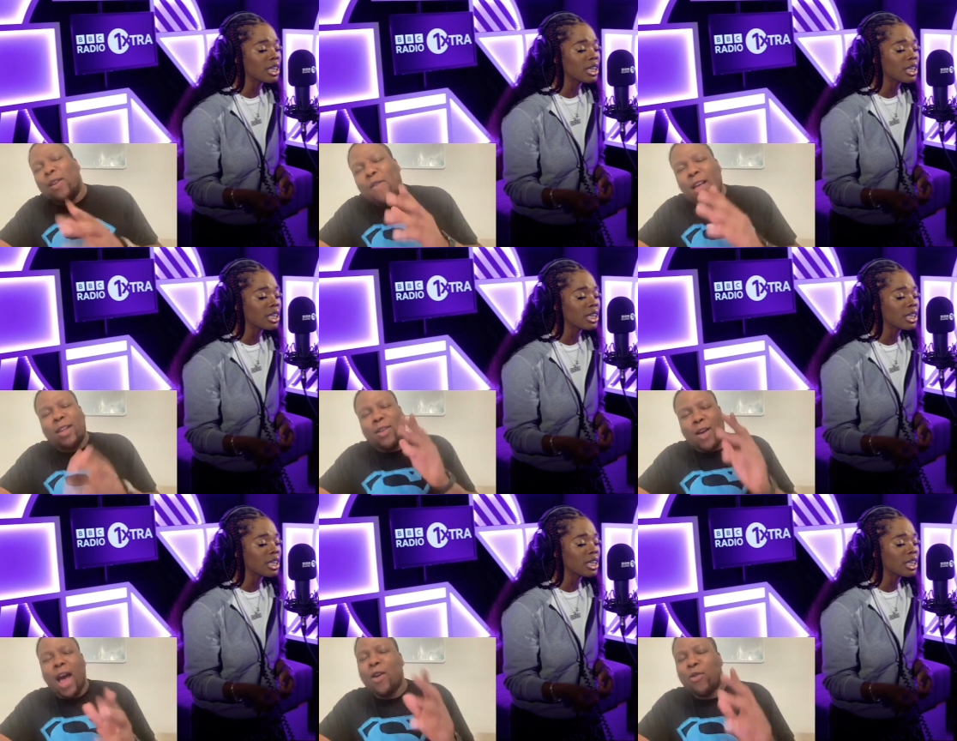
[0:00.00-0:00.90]
Speaker 1: around
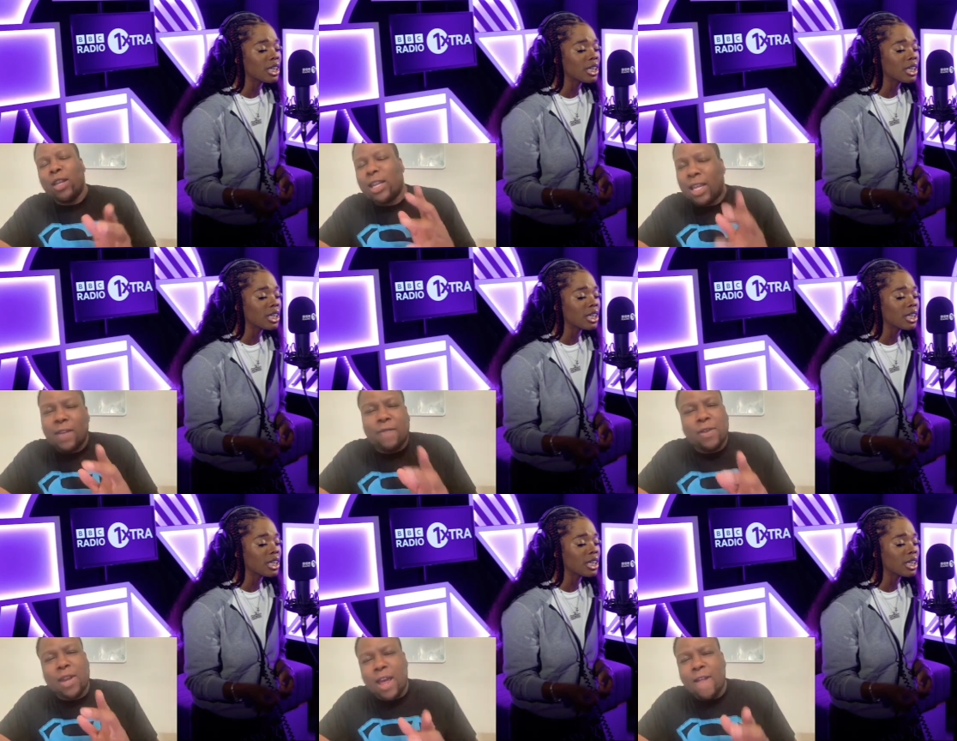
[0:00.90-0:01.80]
though. I really did
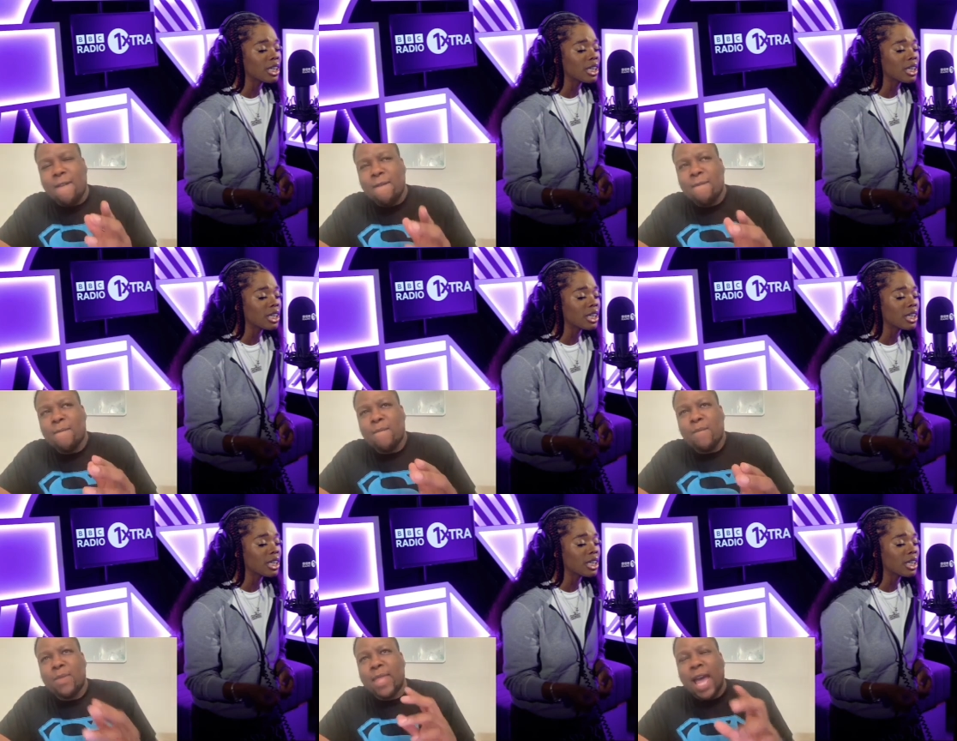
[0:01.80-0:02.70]
feel that
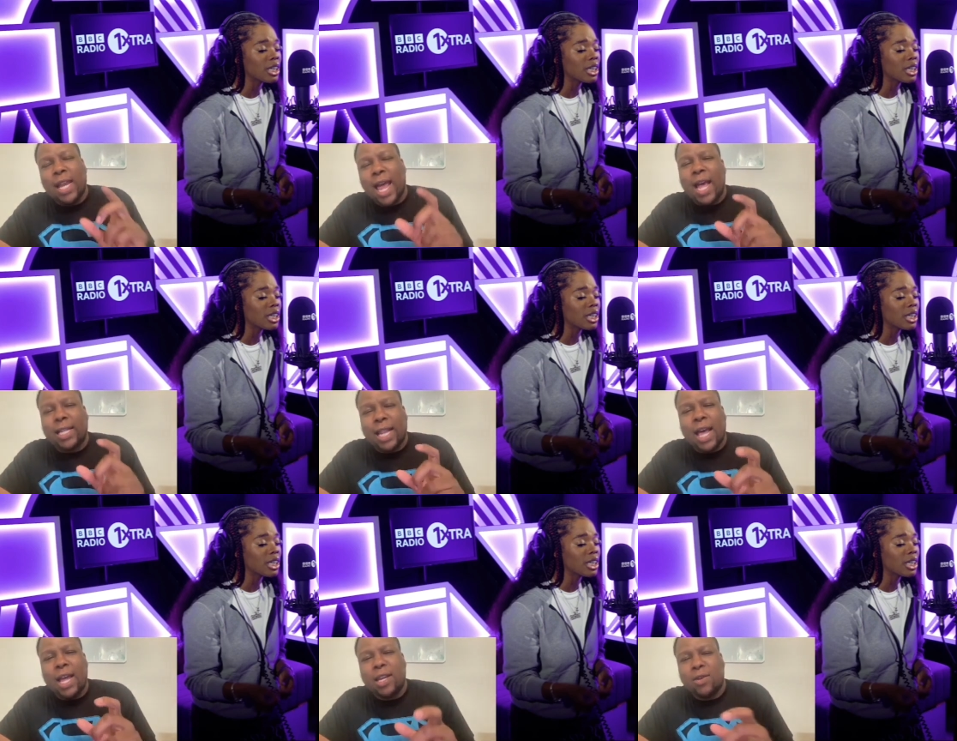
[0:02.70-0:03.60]
that last
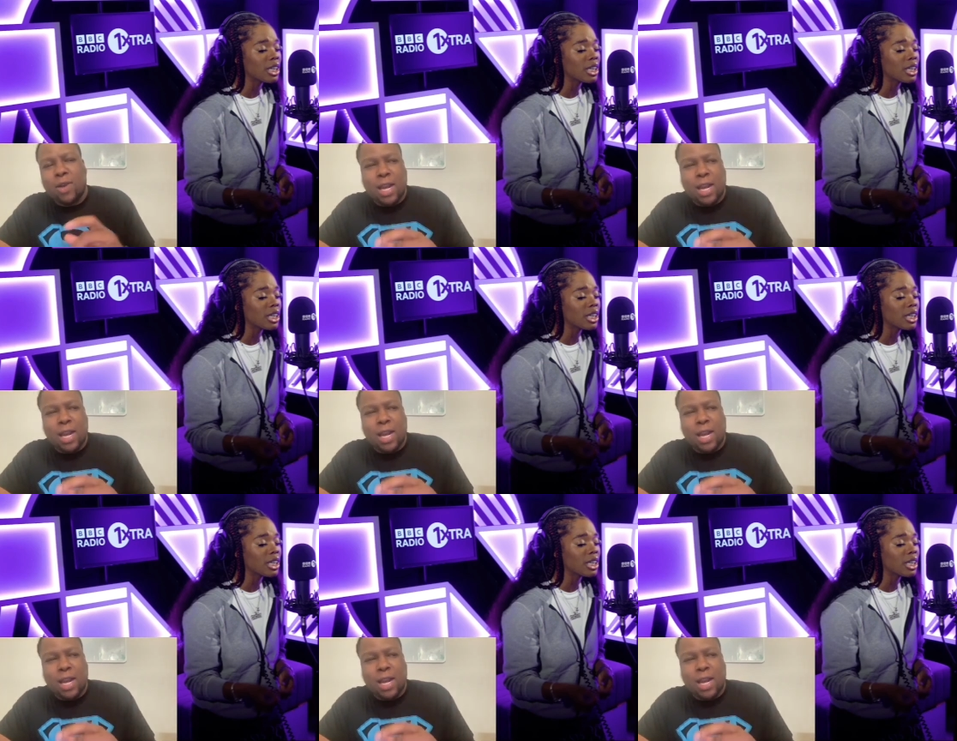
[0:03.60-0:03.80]
line though.